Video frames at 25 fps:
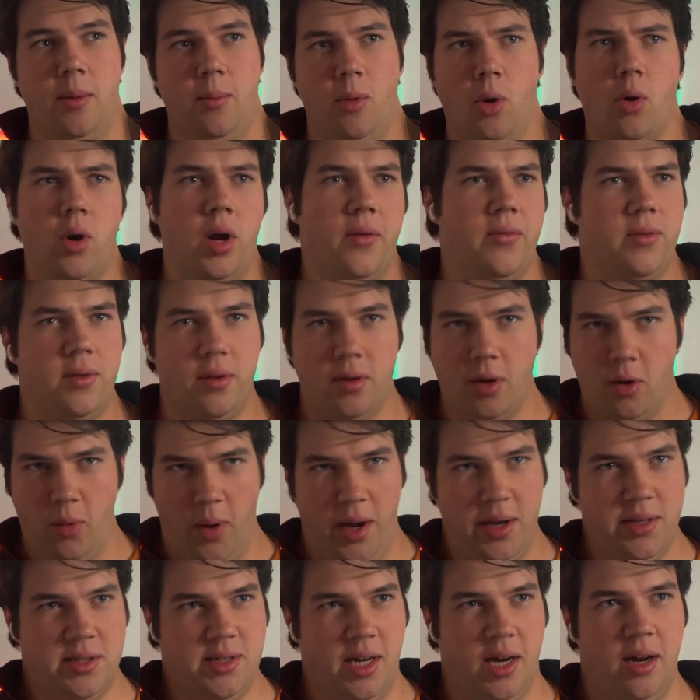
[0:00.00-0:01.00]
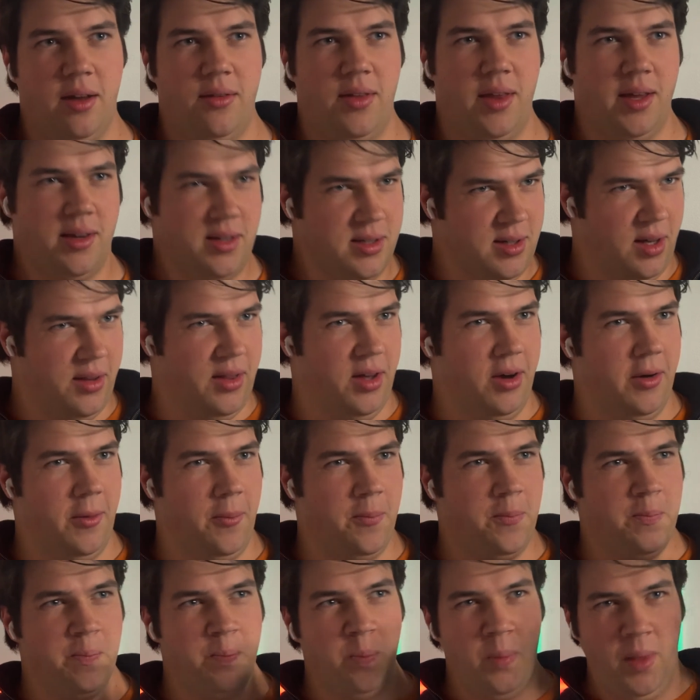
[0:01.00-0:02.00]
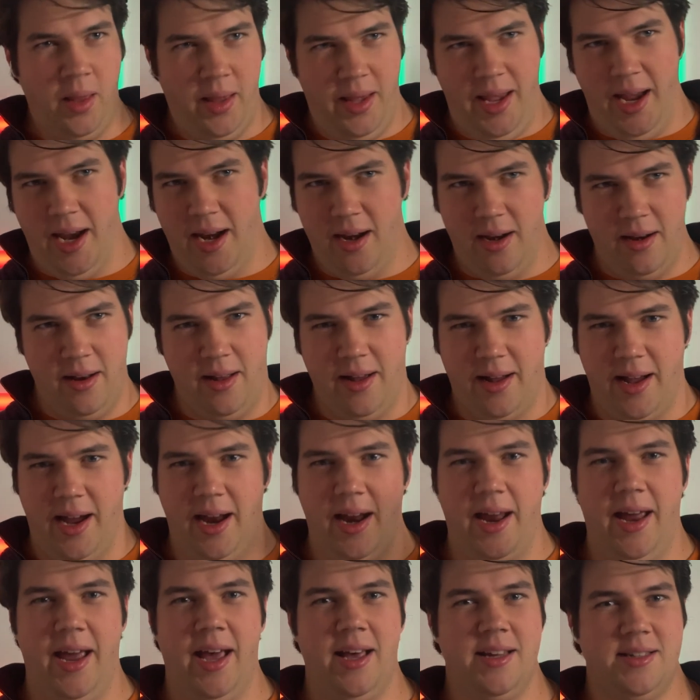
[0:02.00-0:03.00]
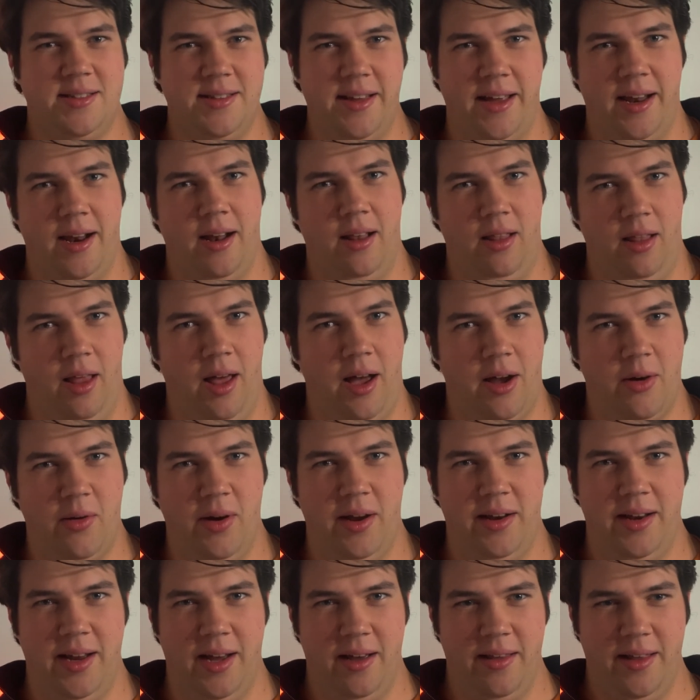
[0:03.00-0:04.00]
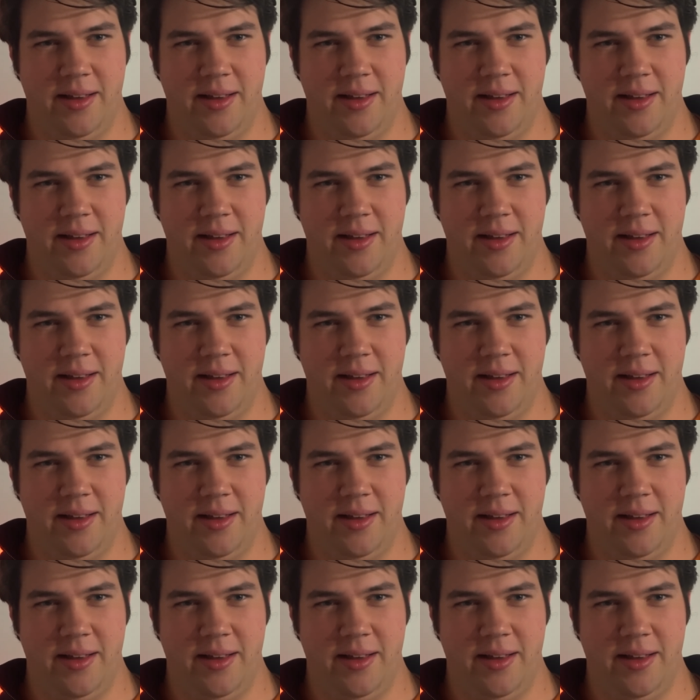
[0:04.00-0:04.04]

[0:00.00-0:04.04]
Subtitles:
or even grain side of things, although Canada kind of has that on lock right now.